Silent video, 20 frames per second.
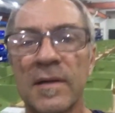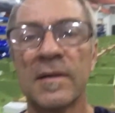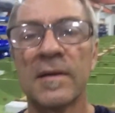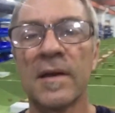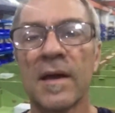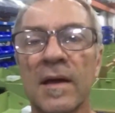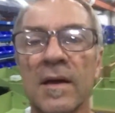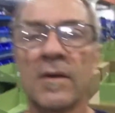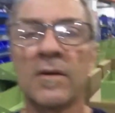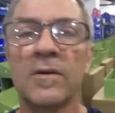
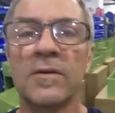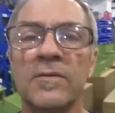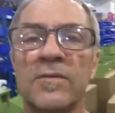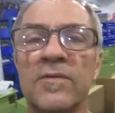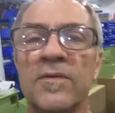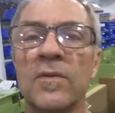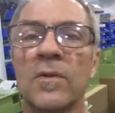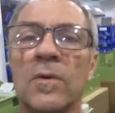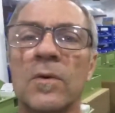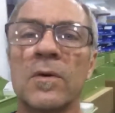Got our new
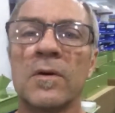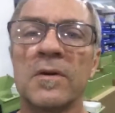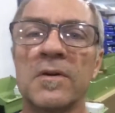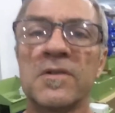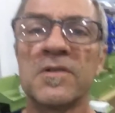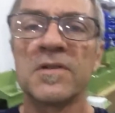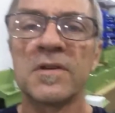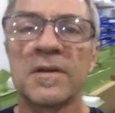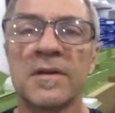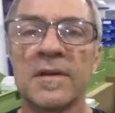floors,
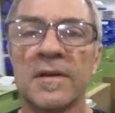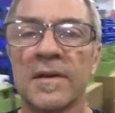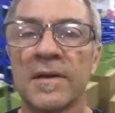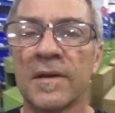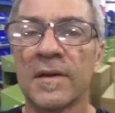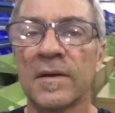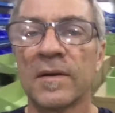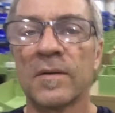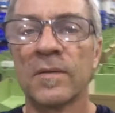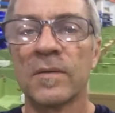
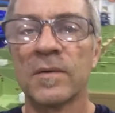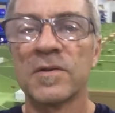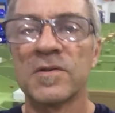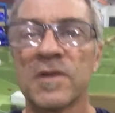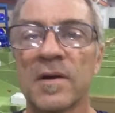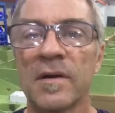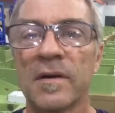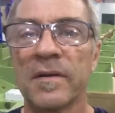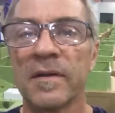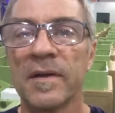which
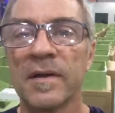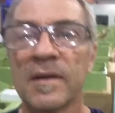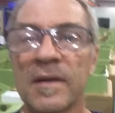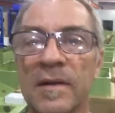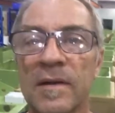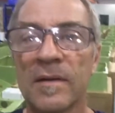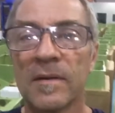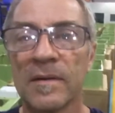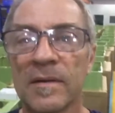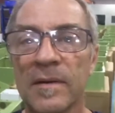are the
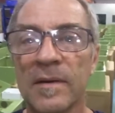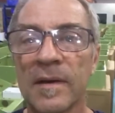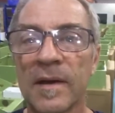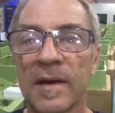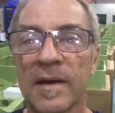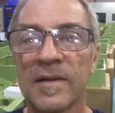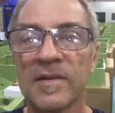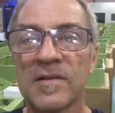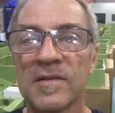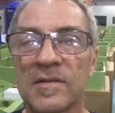
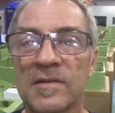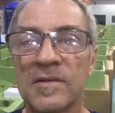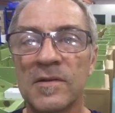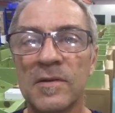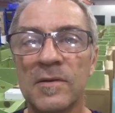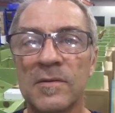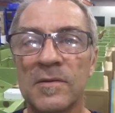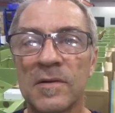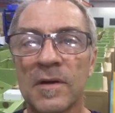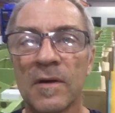nice
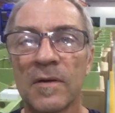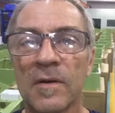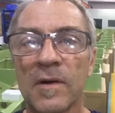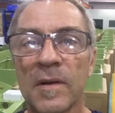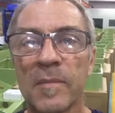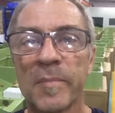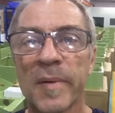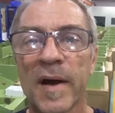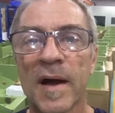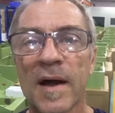two-tone
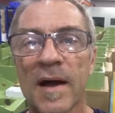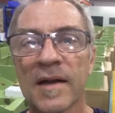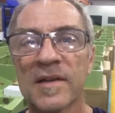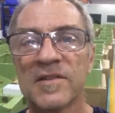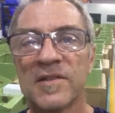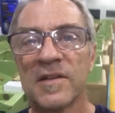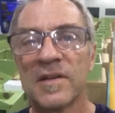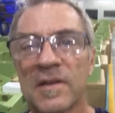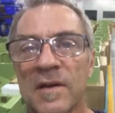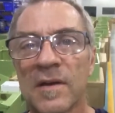
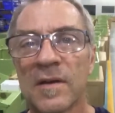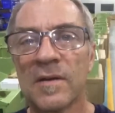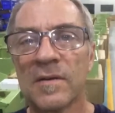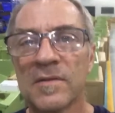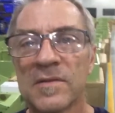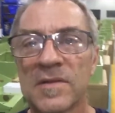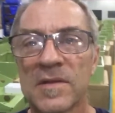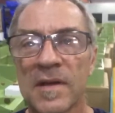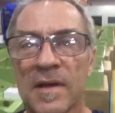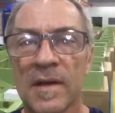epoxy
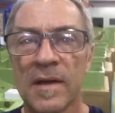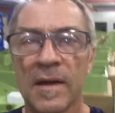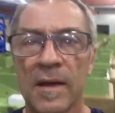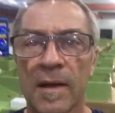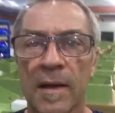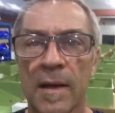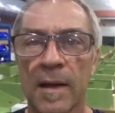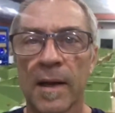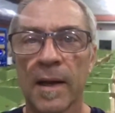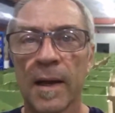coats.
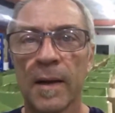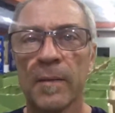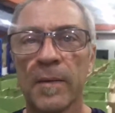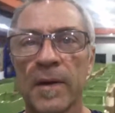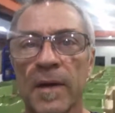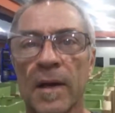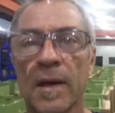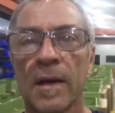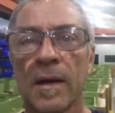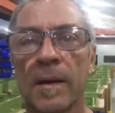And we
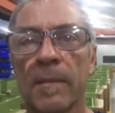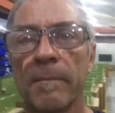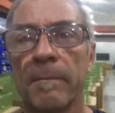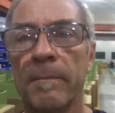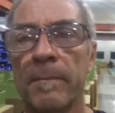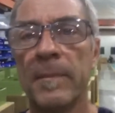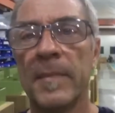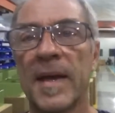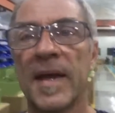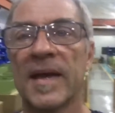got a
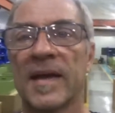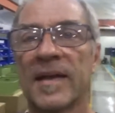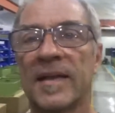mega